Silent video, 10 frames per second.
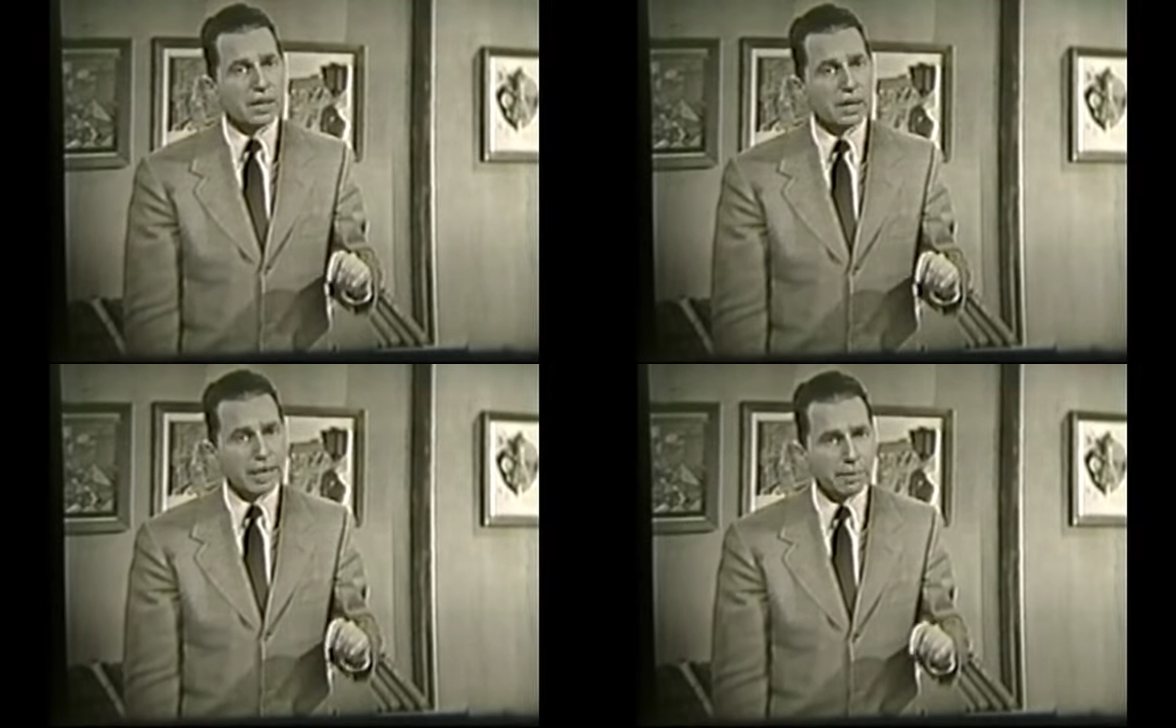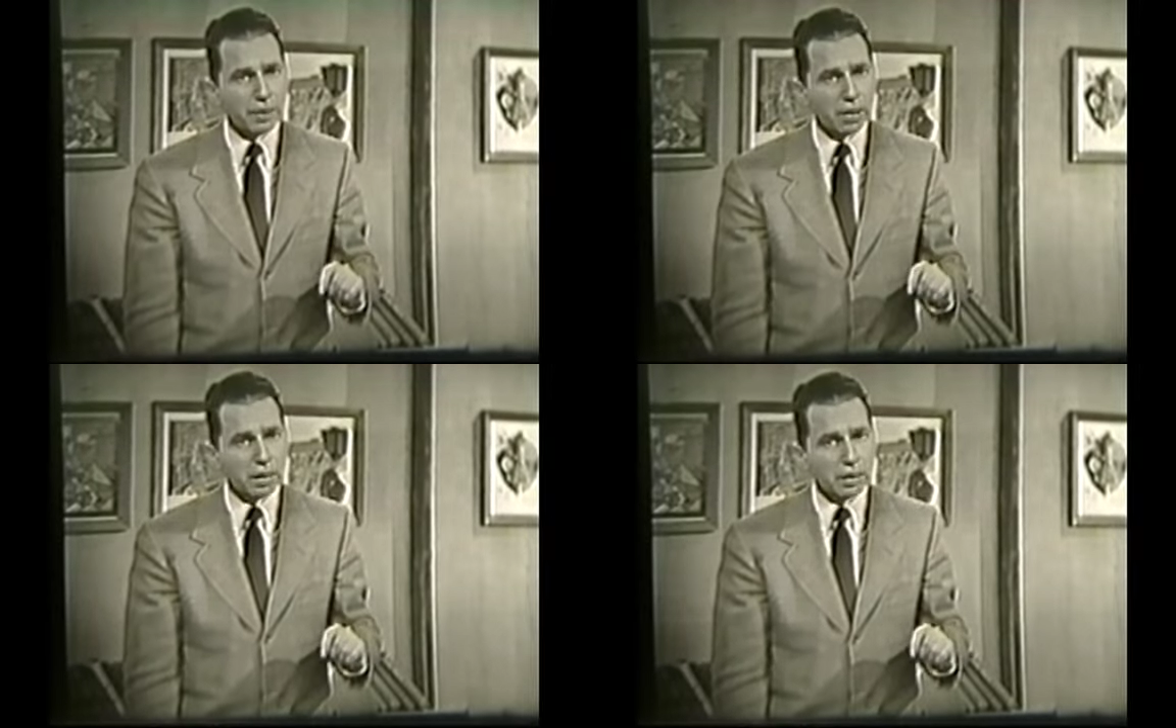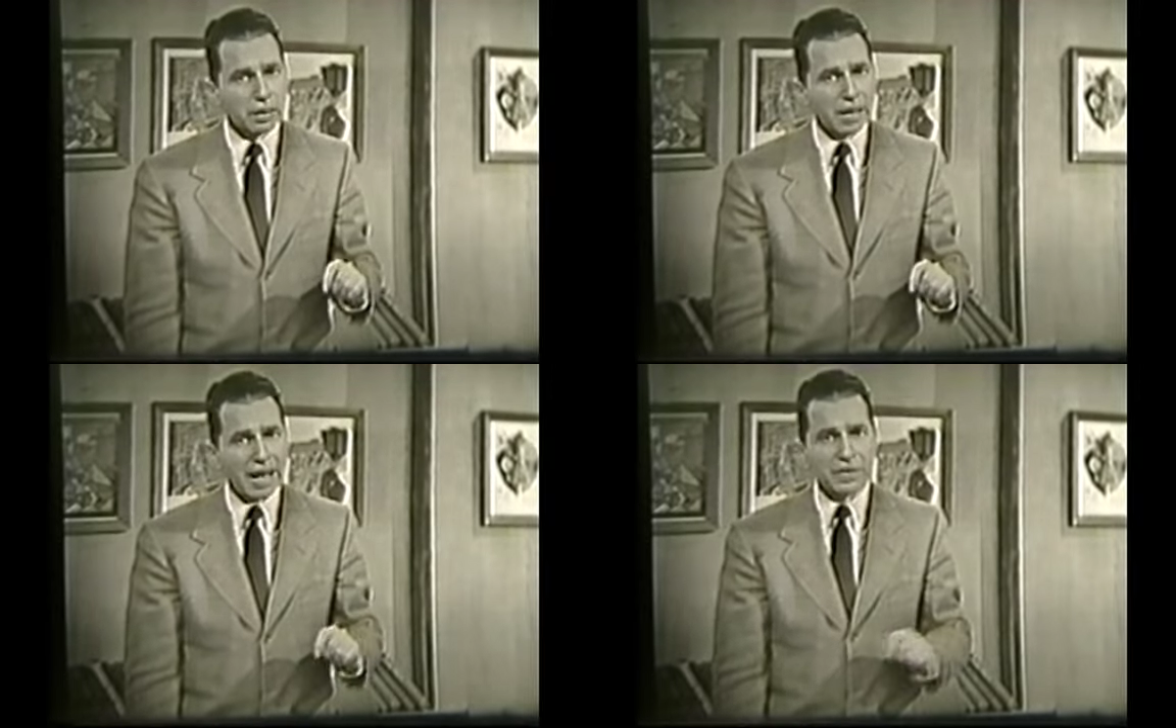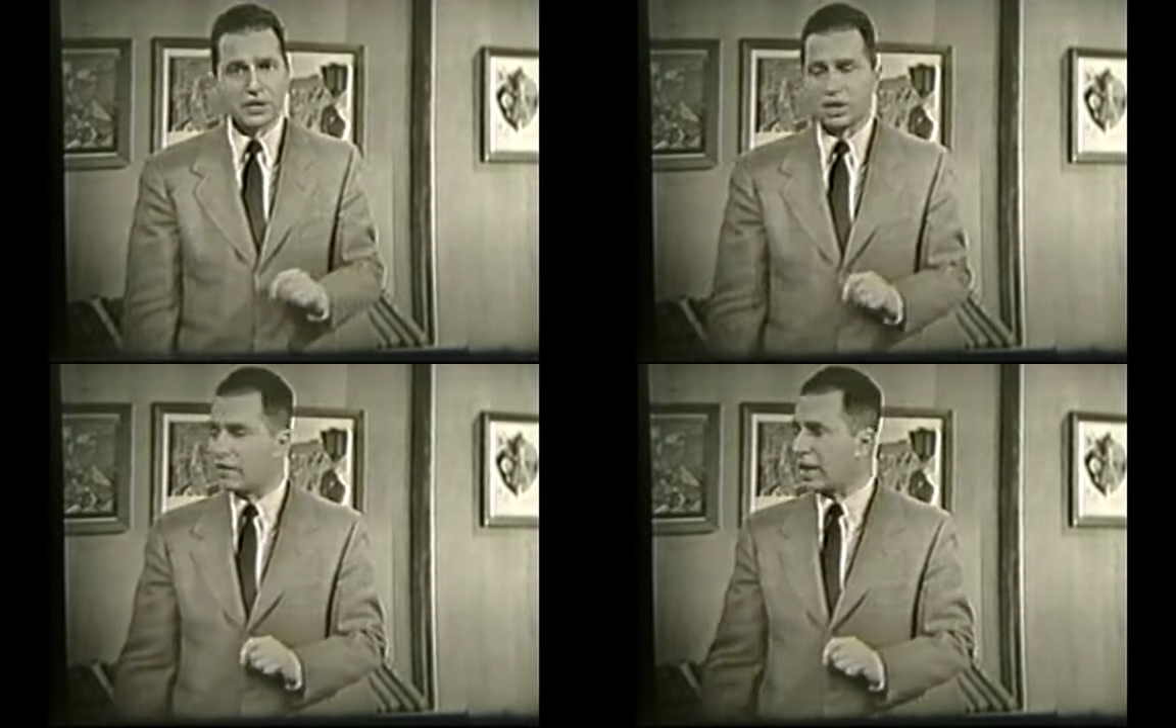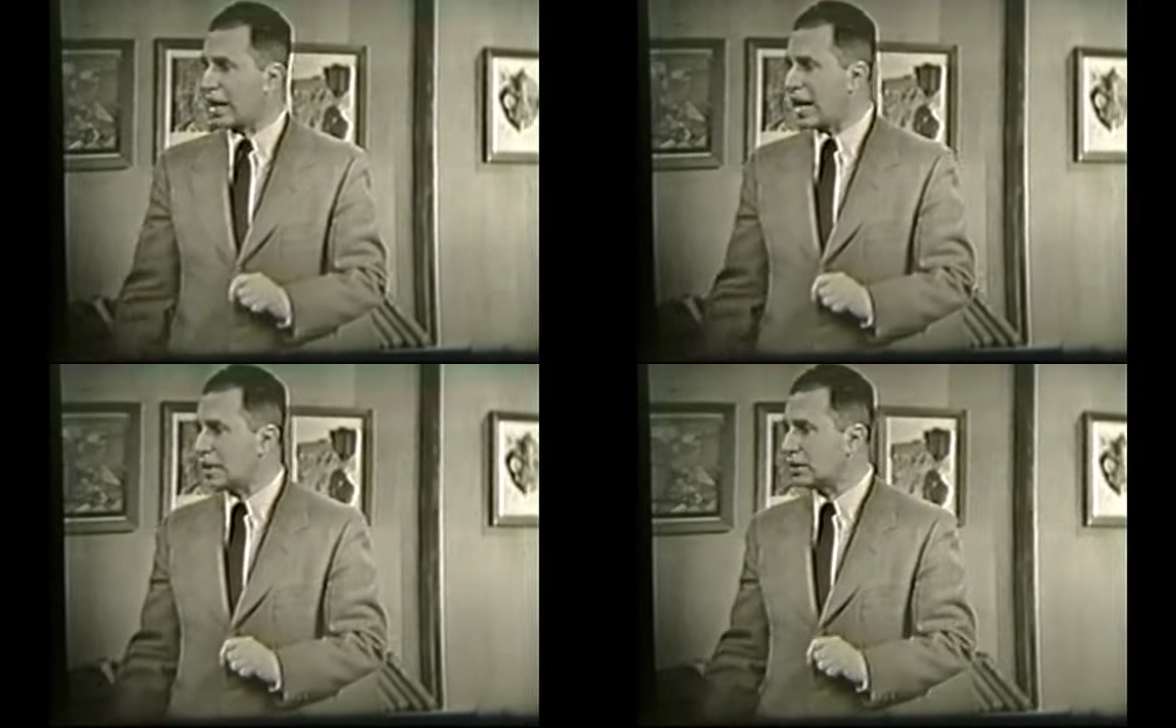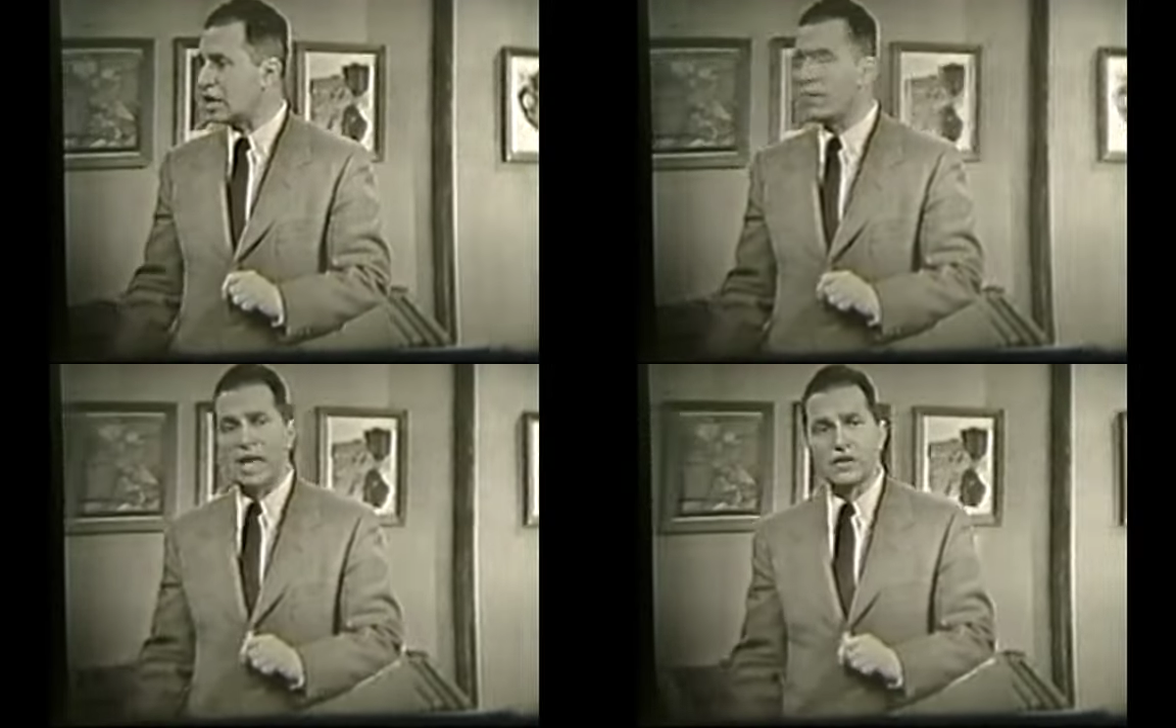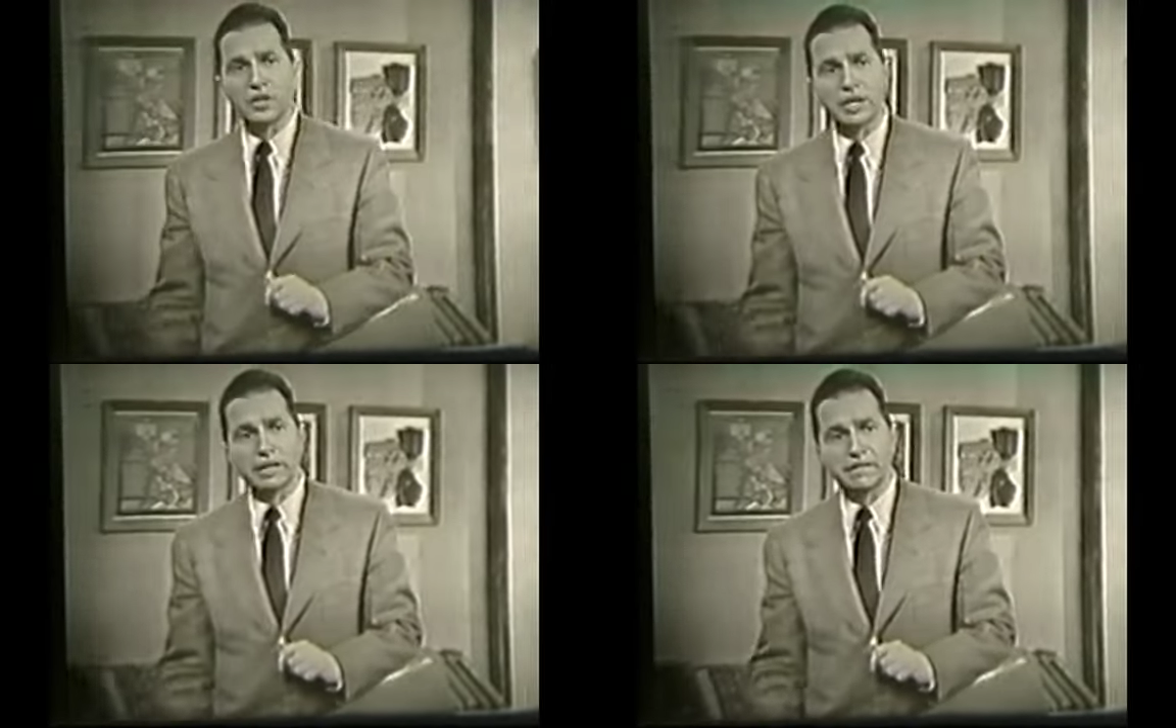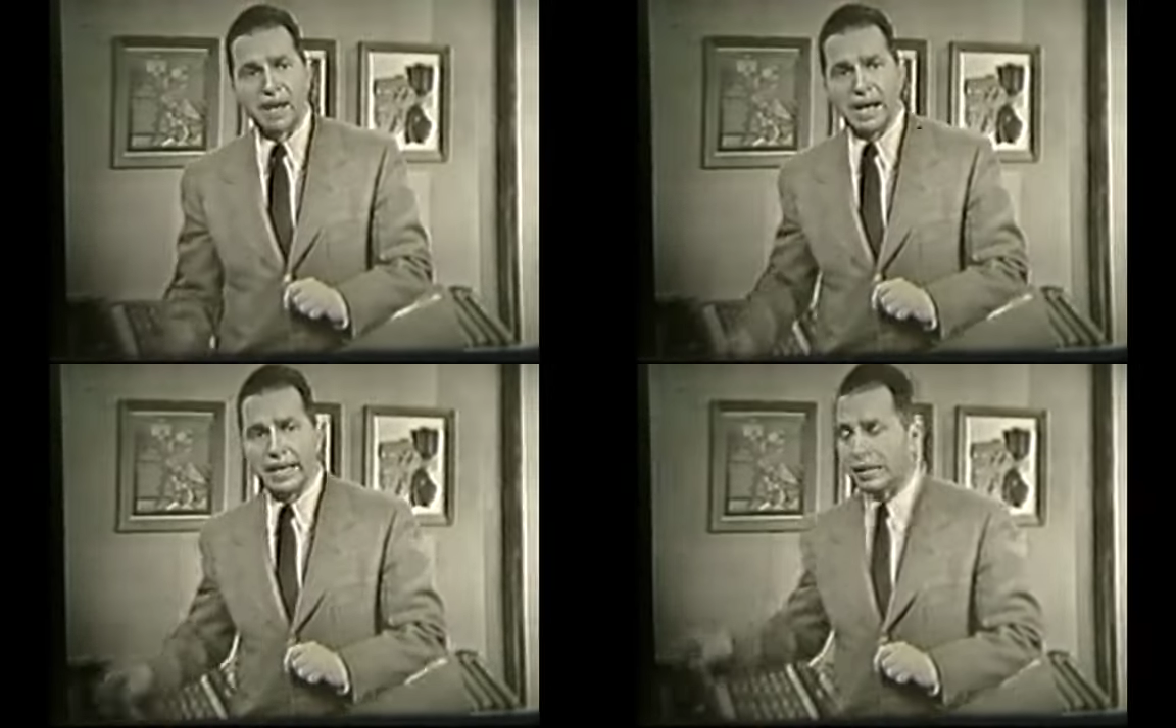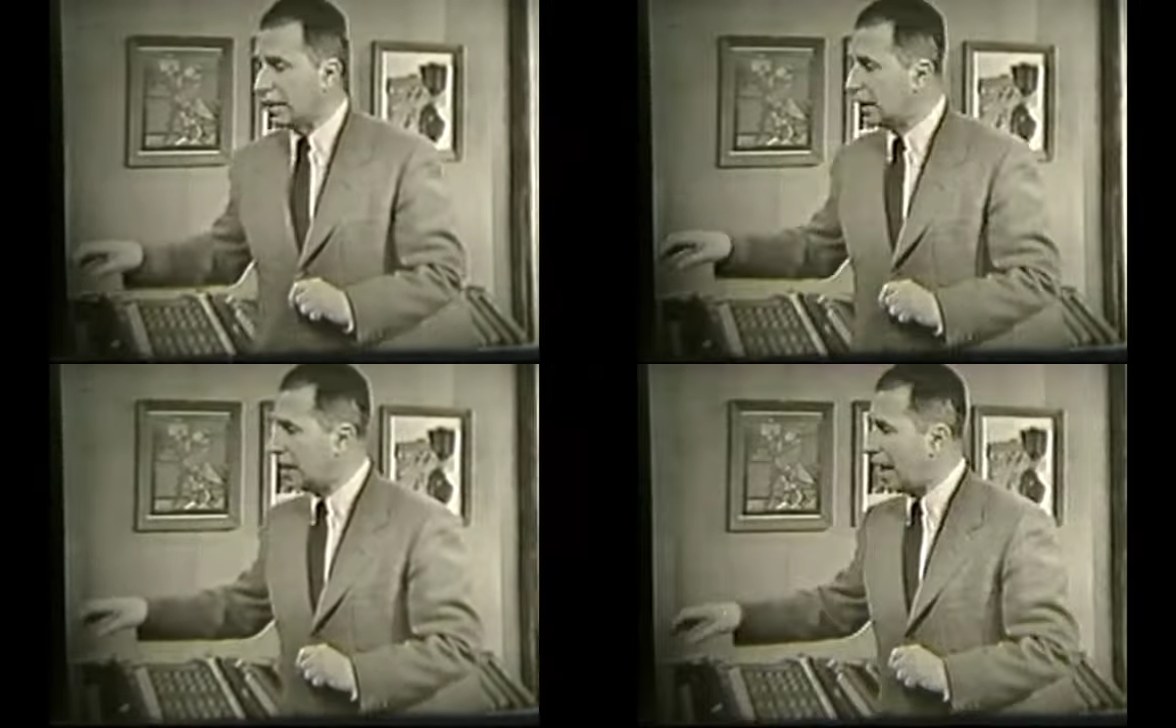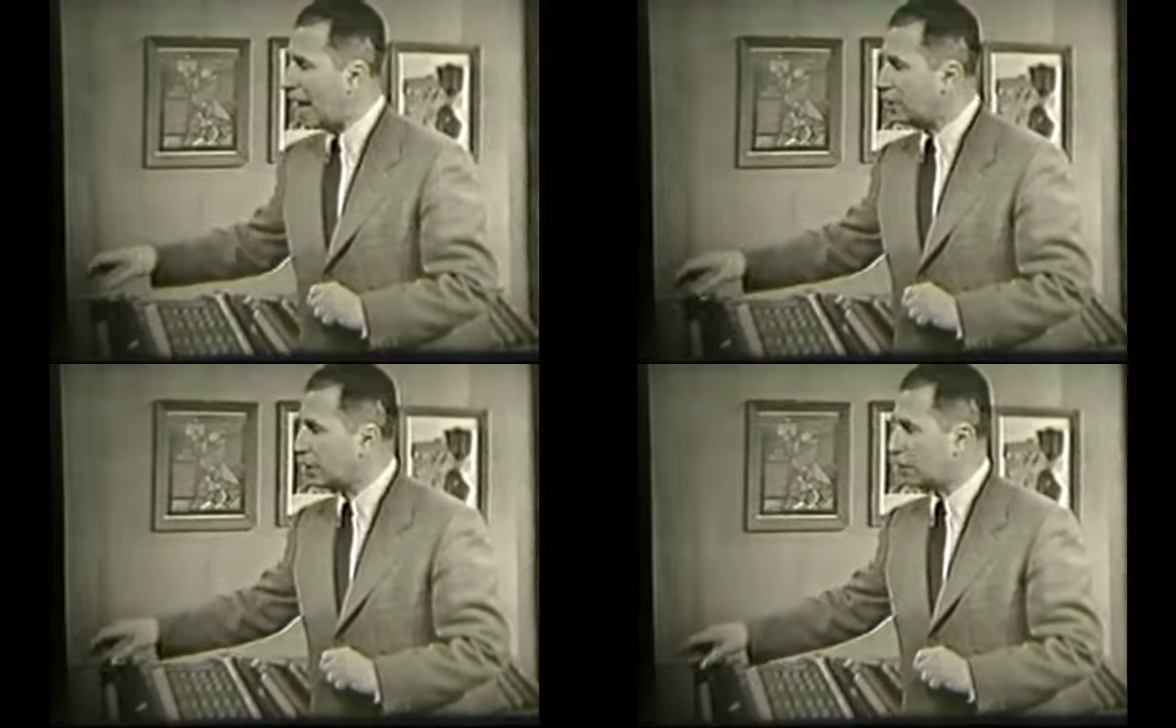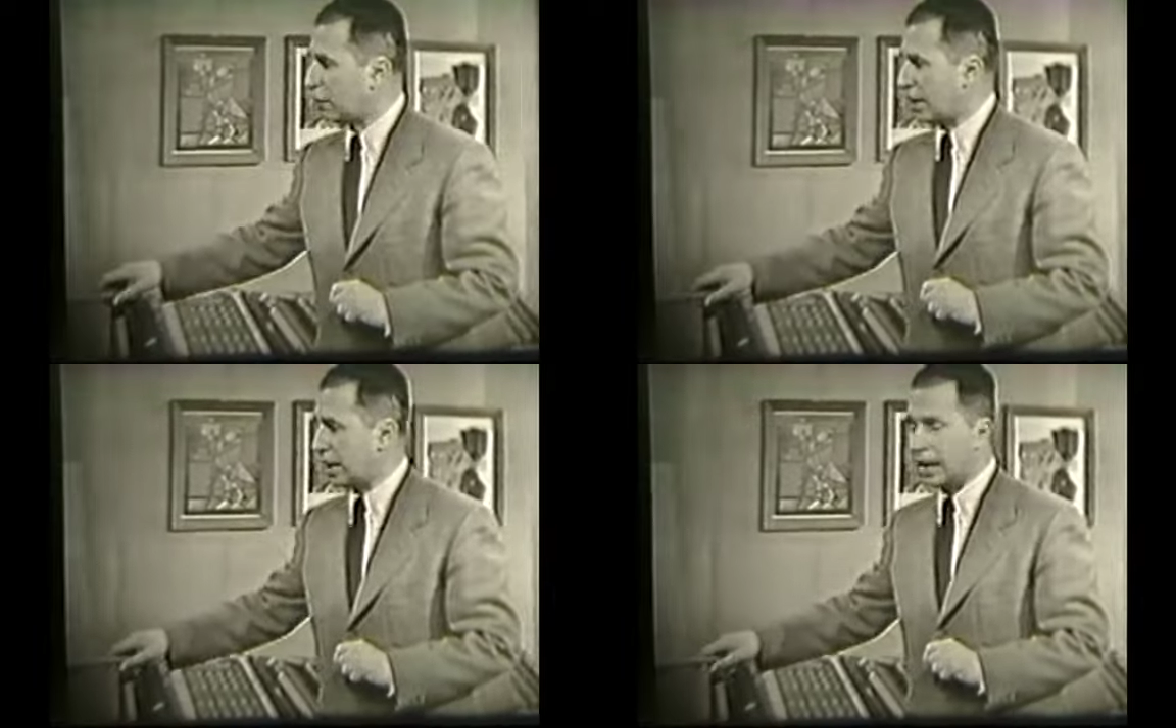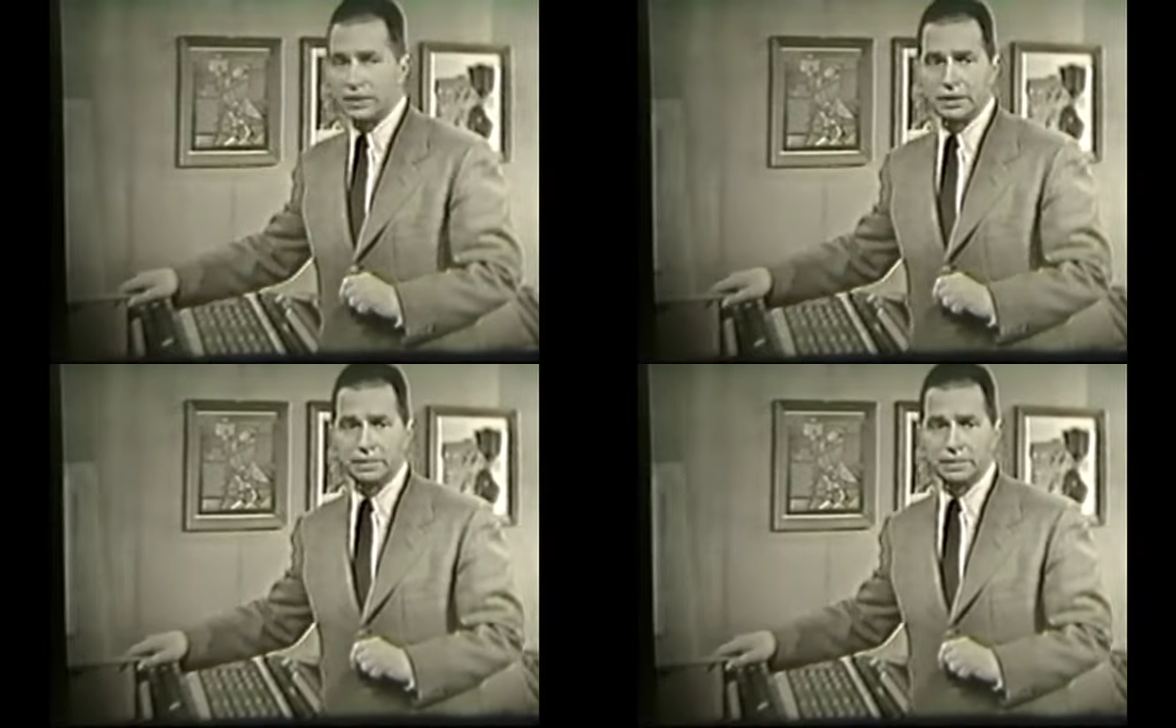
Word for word: the liberal and the servile arts in relation to the fine and to the free arts.